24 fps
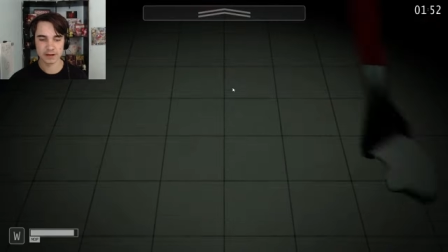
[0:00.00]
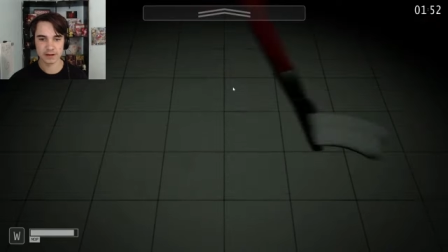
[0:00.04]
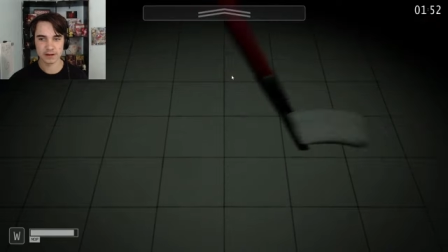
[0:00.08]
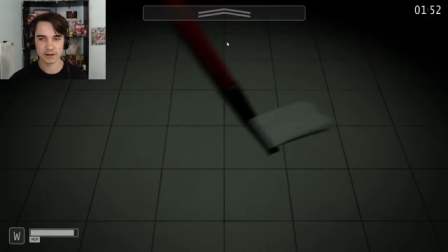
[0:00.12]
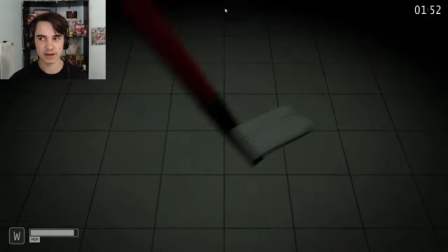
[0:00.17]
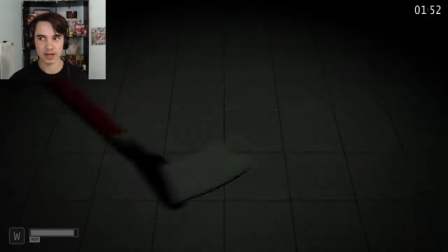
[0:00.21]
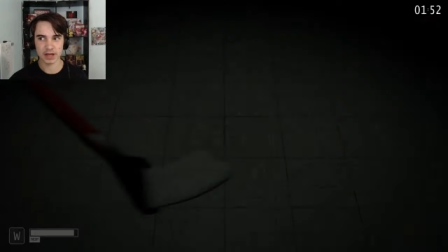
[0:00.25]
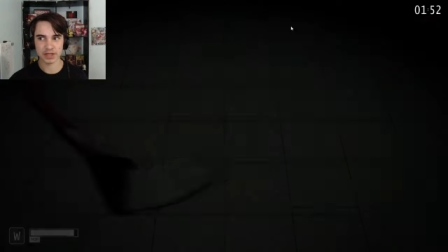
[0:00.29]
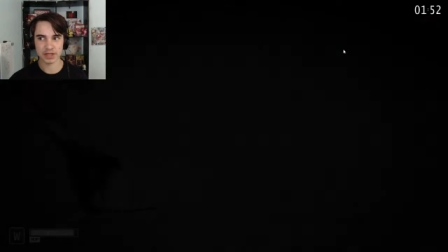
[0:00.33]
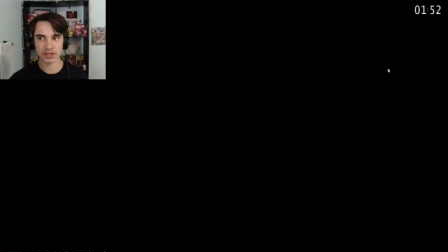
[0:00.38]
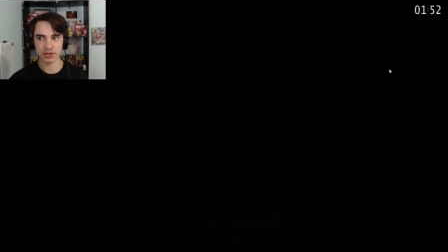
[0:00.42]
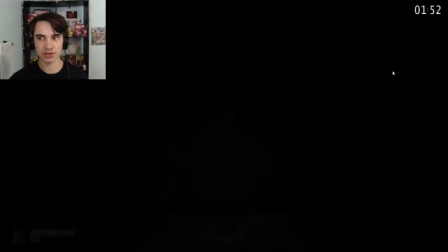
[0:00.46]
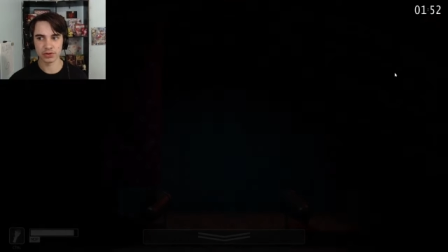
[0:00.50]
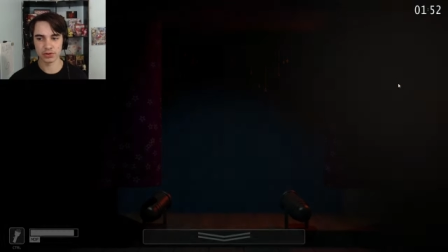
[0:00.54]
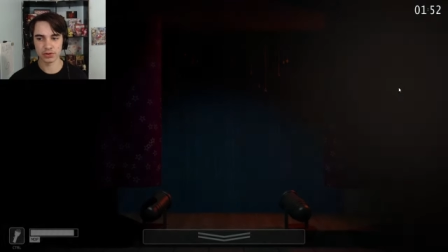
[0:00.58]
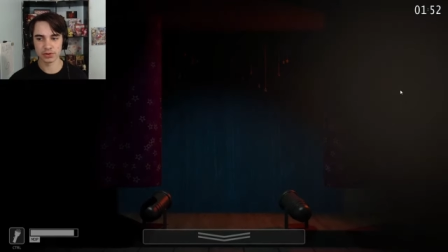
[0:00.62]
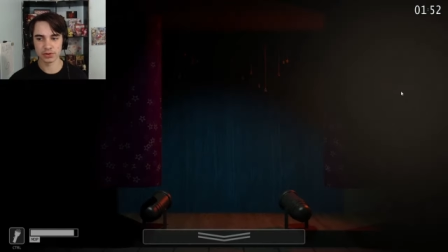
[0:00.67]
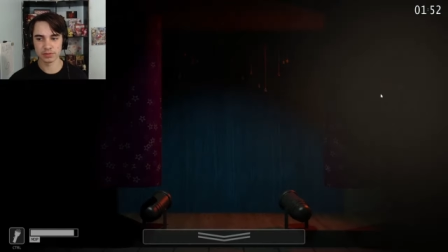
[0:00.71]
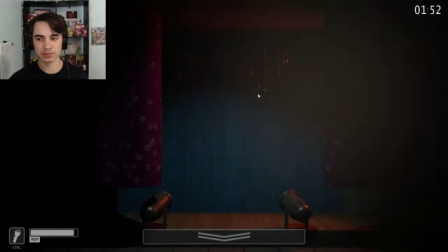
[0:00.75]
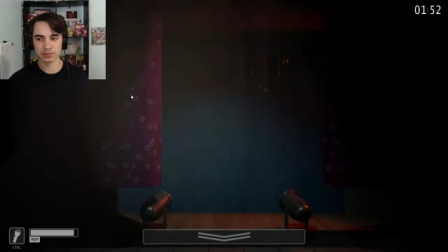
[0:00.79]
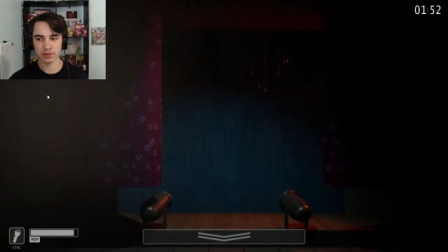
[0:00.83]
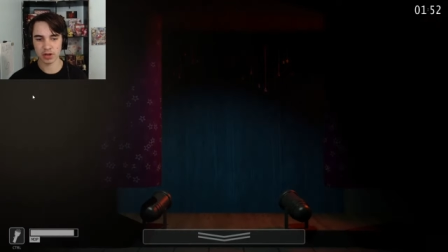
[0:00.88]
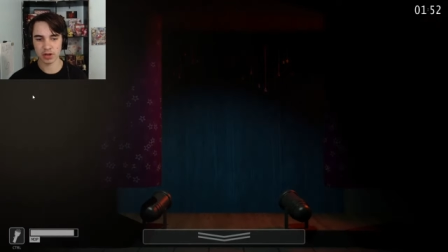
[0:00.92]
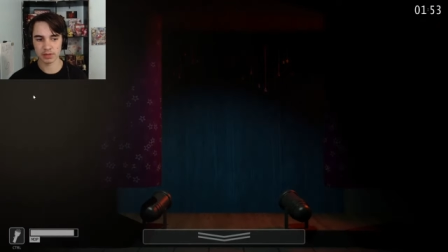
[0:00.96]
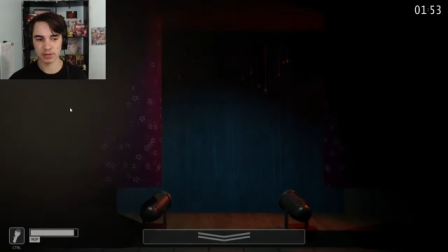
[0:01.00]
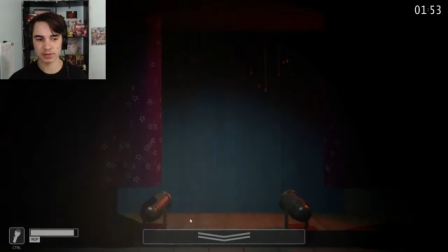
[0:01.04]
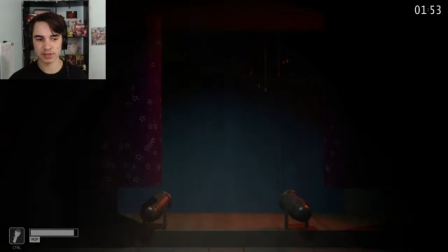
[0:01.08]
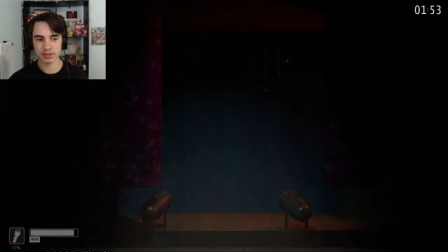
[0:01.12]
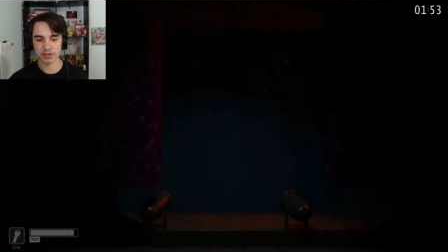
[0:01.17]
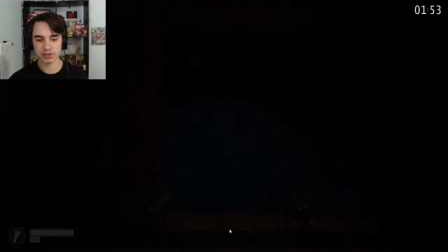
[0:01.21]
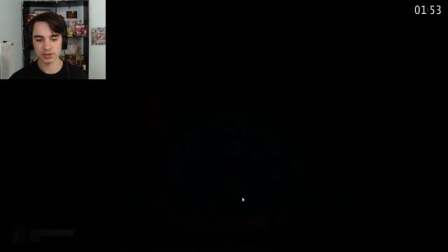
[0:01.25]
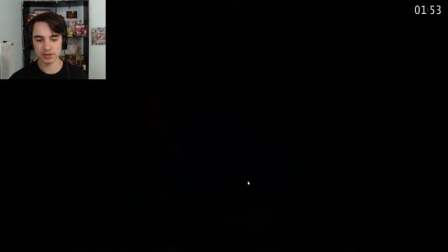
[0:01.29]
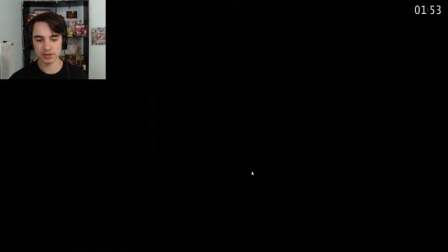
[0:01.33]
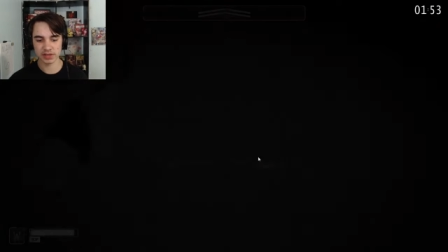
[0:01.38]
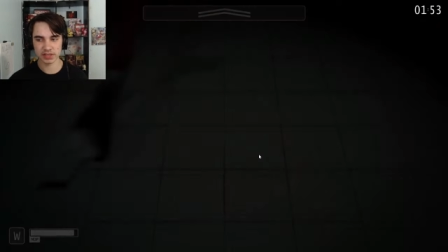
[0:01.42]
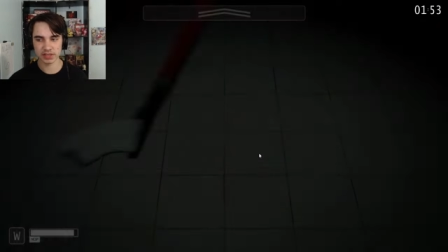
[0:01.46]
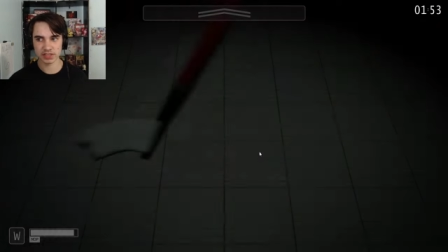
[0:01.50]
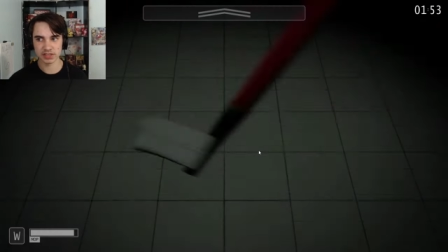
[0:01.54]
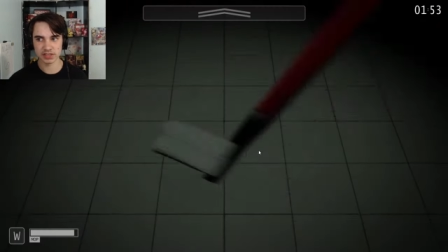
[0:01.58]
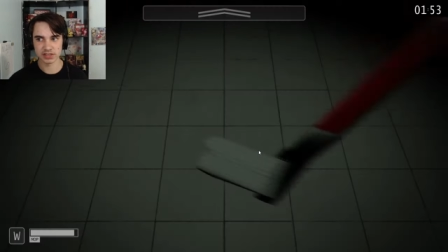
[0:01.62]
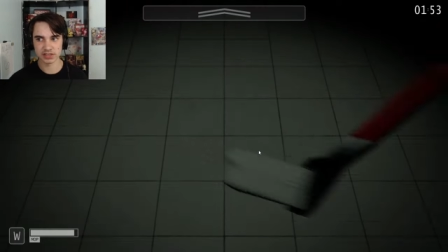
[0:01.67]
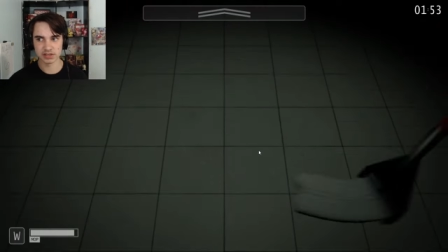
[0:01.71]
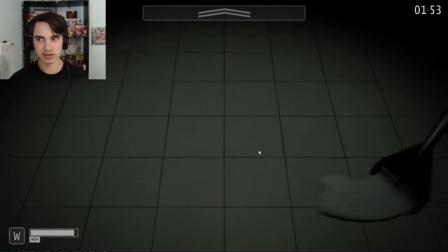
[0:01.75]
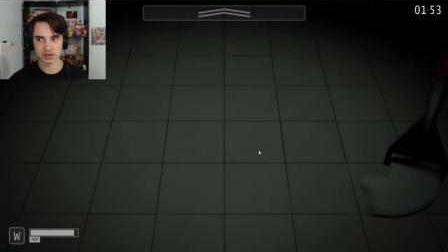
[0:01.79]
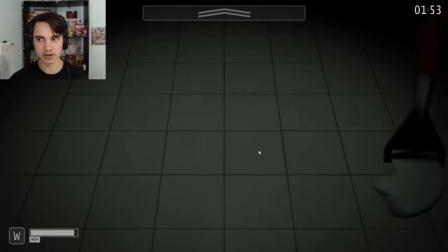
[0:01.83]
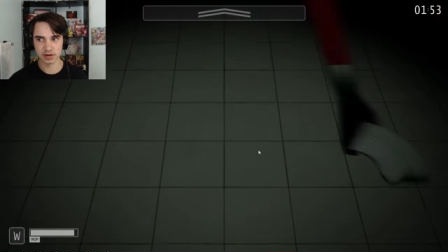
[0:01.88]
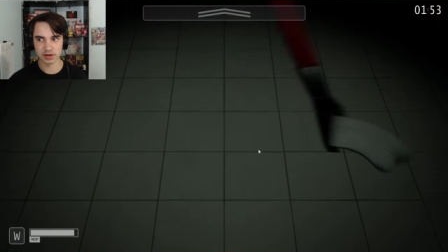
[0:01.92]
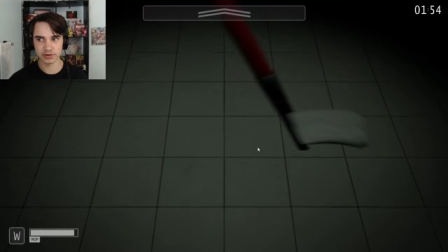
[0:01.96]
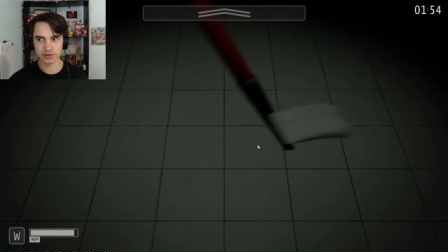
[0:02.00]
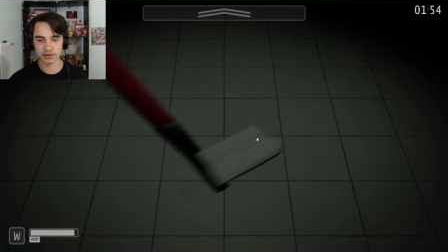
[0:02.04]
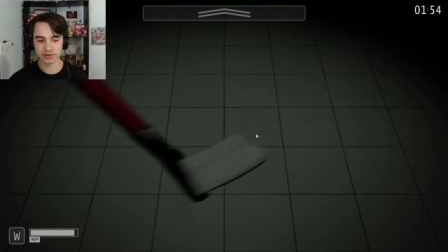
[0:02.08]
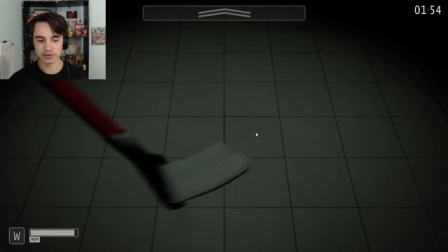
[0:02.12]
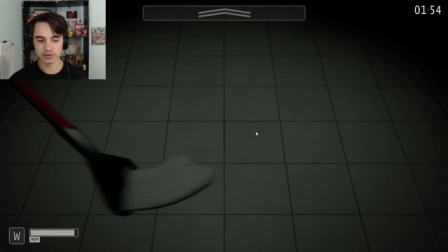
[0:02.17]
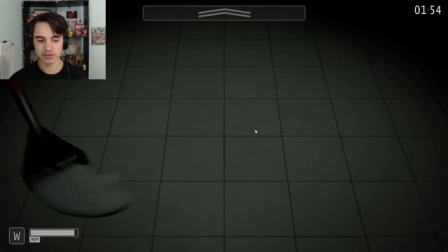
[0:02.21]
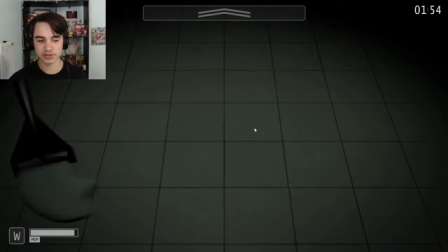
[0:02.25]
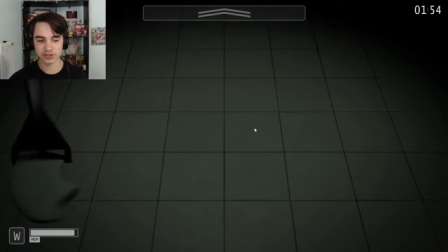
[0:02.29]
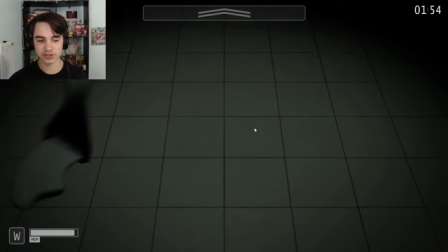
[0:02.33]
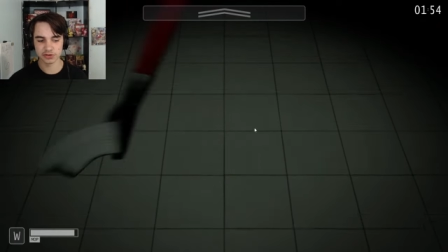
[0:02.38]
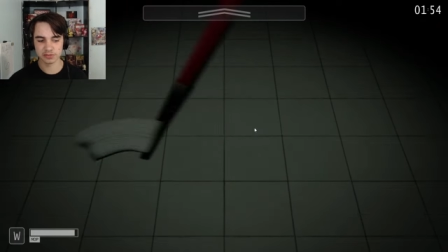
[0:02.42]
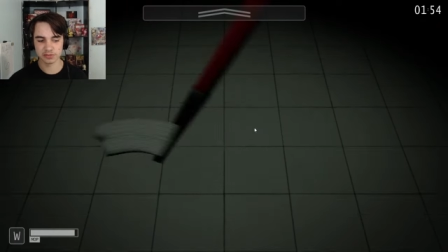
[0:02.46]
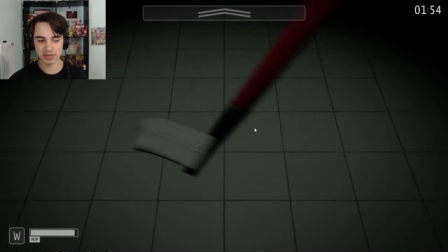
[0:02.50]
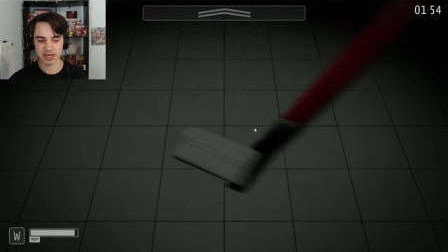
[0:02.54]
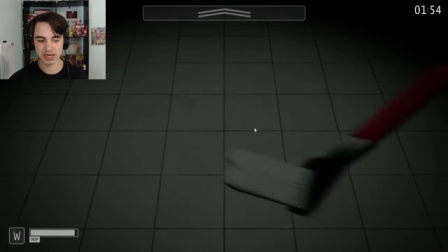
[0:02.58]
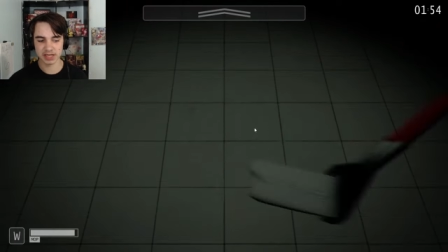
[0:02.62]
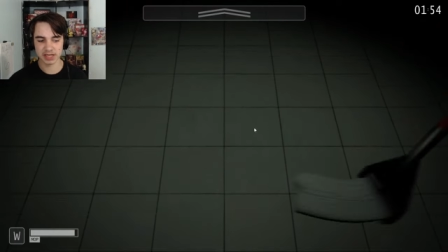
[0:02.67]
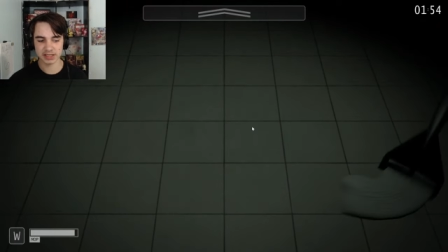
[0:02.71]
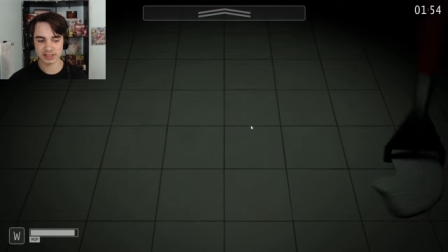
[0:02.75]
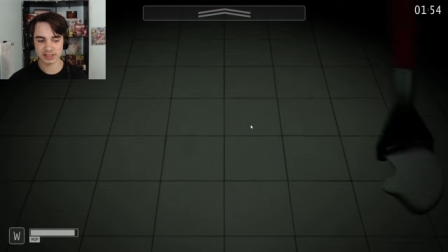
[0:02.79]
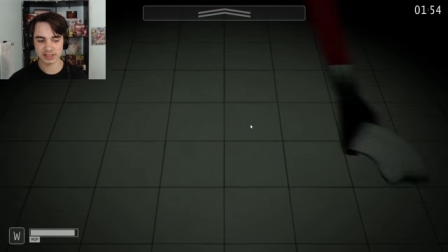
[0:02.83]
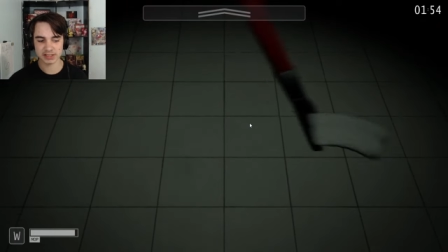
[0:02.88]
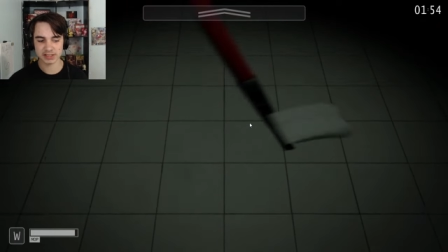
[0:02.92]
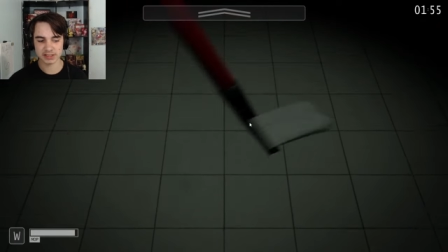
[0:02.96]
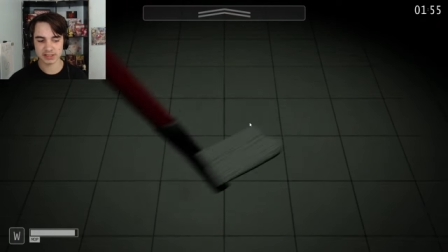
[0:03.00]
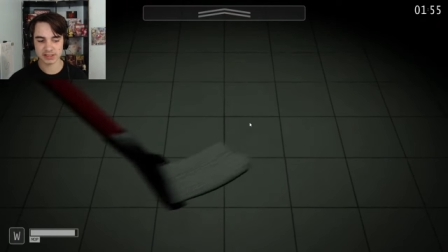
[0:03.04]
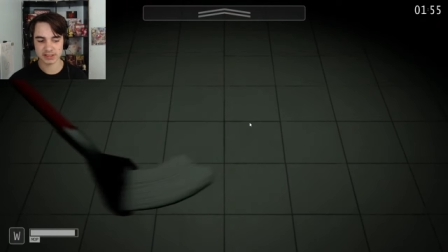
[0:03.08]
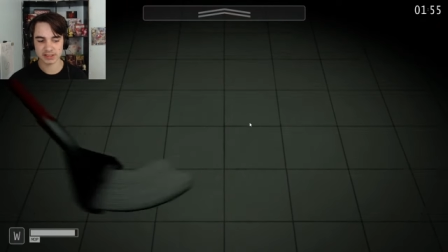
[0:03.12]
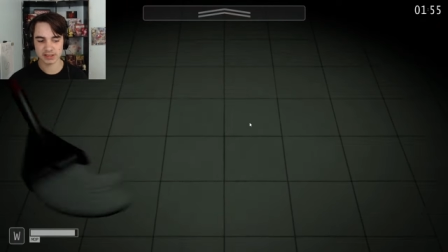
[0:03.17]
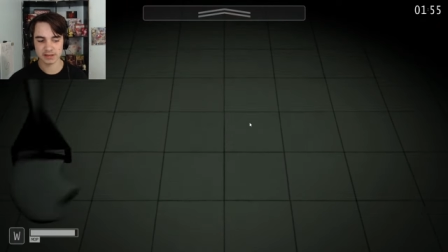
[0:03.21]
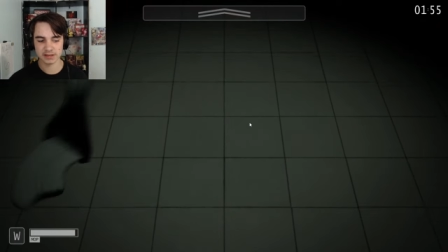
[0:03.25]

I could probably do this in under two minutes.